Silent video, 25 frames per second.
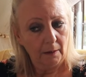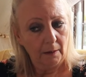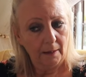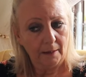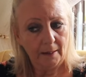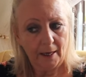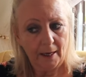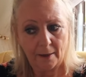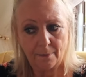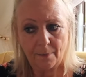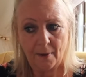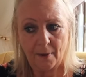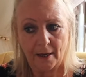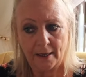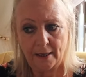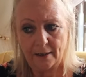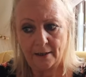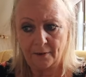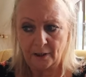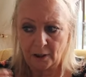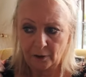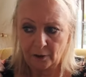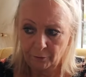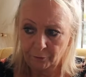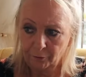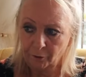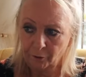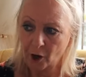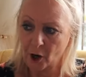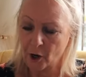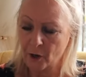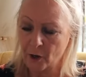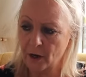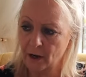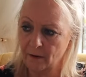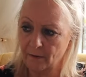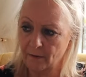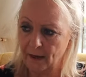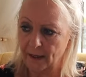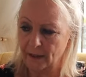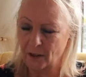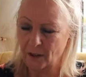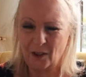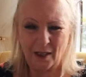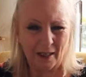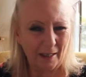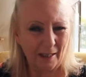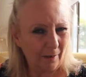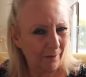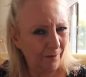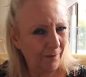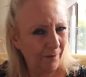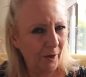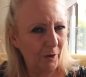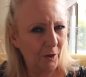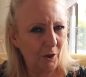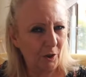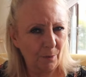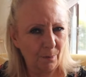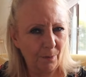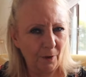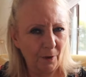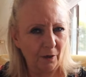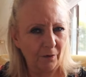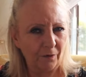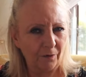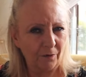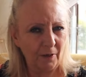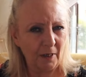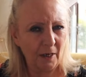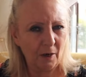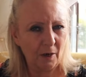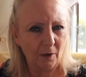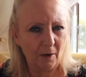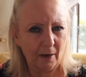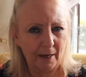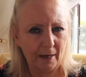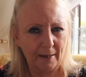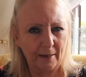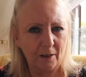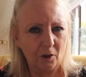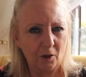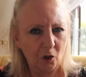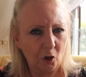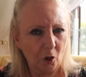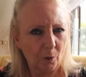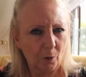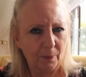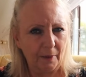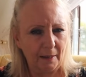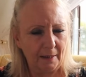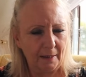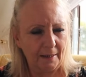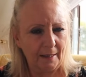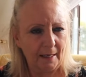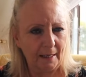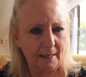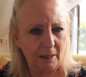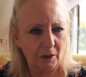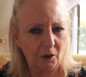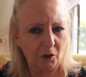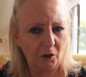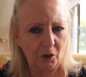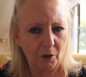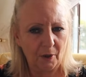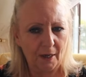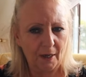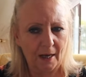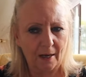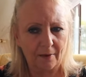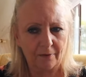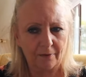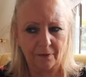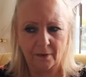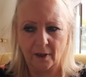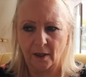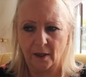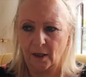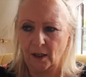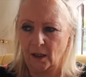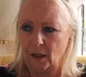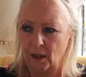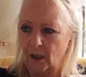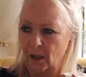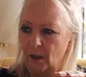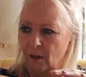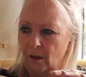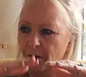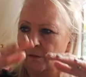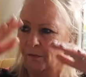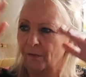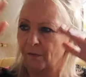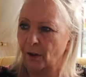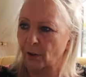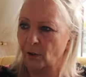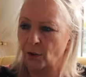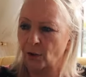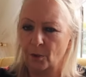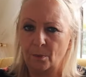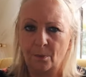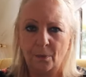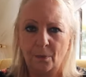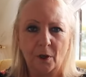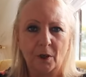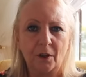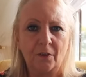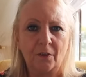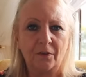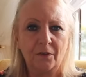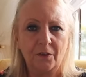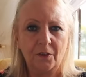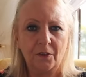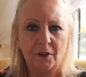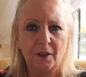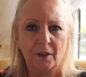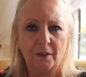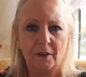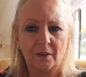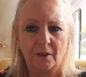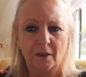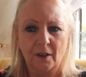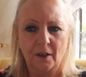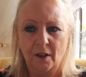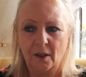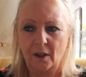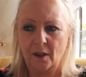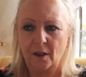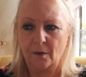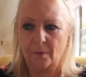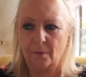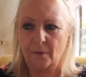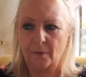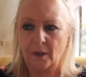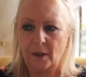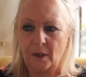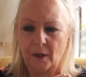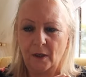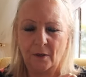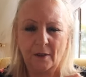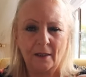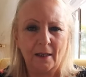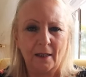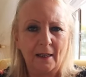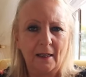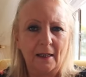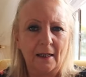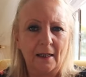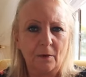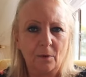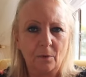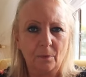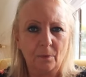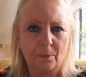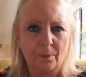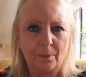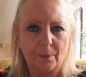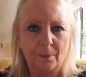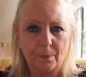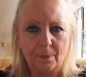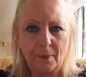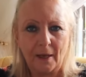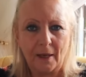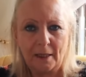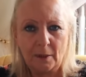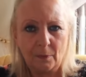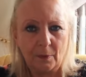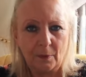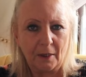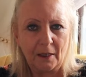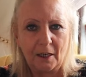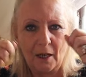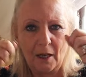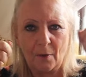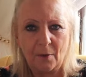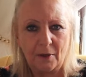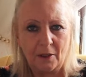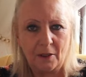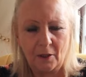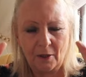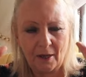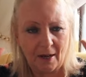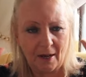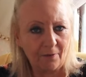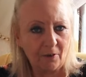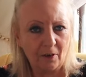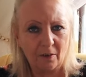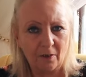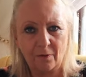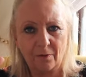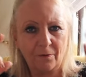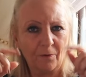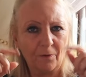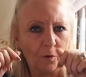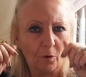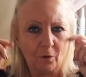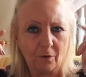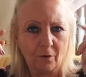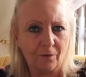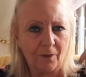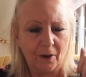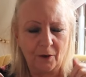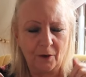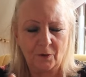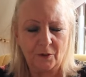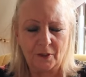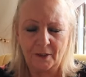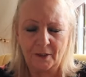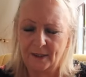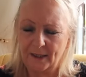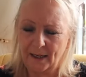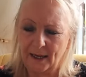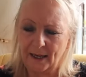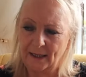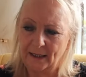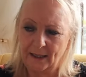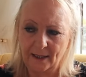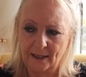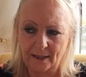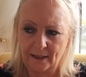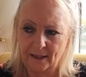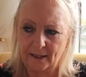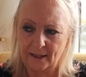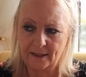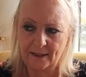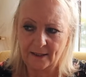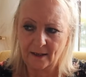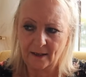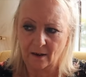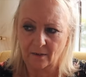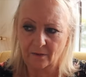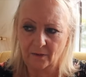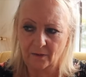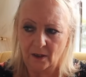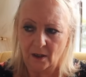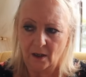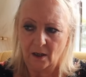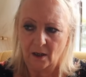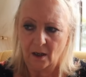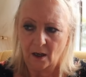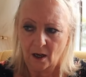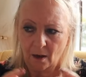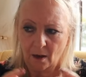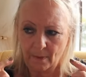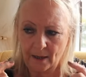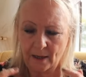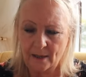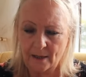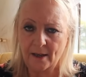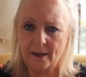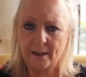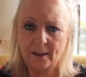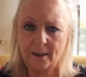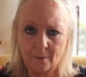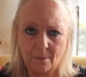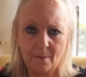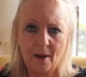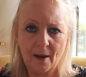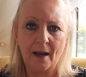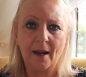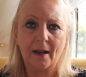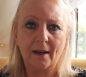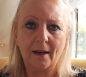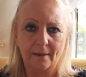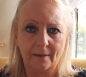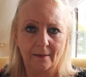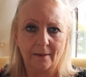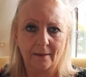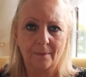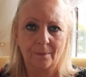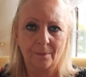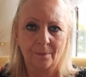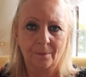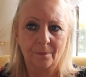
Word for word: he's butted her, he's thrown her into like a photo booth, you know, like in the shopping centres you have photo booths and, you know, it's like a little place where you go and you have your four photos taken and stuff. I mean, this man,